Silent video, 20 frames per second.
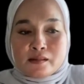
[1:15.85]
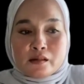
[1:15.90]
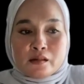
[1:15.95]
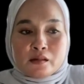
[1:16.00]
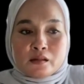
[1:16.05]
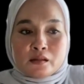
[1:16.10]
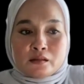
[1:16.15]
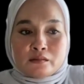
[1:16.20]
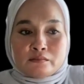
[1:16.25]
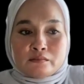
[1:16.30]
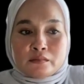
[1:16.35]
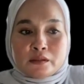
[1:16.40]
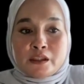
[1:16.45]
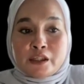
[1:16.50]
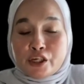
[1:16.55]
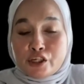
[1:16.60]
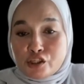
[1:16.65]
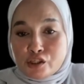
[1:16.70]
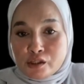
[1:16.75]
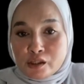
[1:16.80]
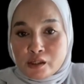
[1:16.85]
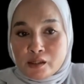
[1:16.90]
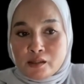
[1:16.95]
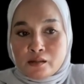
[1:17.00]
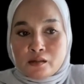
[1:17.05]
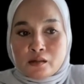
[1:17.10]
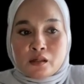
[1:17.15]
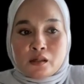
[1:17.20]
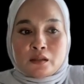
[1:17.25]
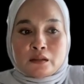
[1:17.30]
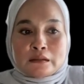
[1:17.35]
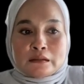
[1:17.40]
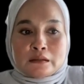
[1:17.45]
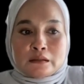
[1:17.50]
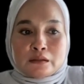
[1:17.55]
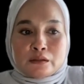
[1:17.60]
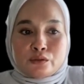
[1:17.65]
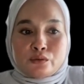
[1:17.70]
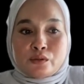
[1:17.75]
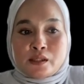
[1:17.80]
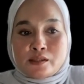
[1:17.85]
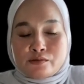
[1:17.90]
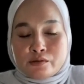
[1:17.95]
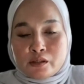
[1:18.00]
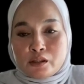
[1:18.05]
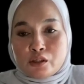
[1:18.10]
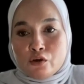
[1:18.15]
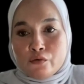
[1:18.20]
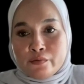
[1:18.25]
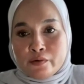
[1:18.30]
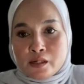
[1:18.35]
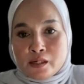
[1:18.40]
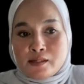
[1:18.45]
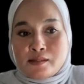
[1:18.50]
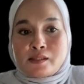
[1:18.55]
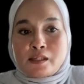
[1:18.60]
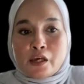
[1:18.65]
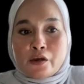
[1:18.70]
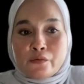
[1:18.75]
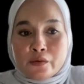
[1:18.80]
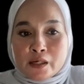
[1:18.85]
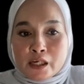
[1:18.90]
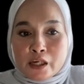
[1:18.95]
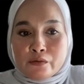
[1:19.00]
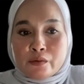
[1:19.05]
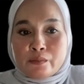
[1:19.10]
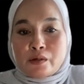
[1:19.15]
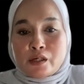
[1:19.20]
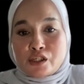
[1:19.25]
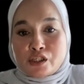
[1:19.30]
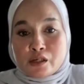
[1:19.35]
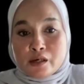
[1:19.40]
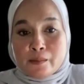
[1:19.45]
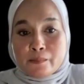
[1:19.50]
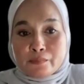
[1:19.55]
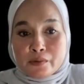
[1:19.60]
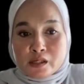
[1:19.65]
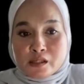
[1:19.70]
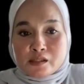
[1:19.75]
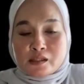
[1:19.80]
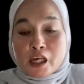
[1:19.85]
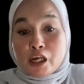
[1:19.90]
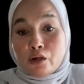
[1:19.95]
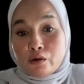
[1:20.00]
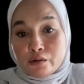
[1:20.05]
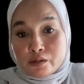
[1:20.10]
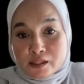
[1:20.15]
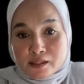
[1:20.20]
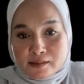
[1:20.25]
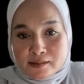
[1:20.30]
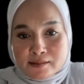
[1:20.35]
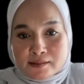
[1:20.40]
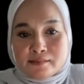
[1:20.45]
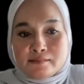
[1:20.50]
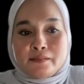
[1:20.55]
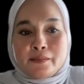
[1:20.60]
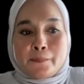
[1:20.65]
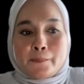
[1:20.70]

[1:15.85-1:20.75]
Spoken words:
In addition to its retail offerings, 7-Eleven Malaysia embraced technological